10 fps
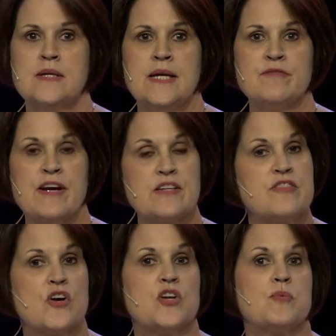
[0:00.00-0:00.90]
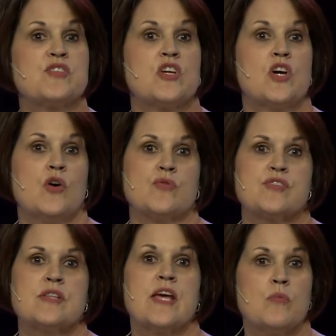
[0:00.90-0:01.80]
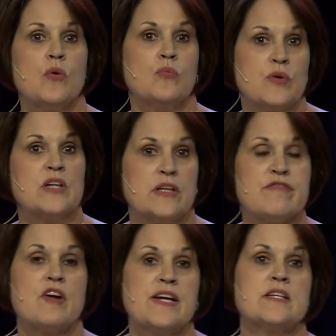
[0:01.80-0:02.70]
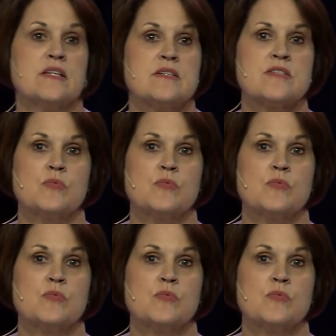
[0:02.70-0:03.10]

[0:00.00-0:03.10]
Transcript: In fact, they thought he was a ghost. They were really frightened,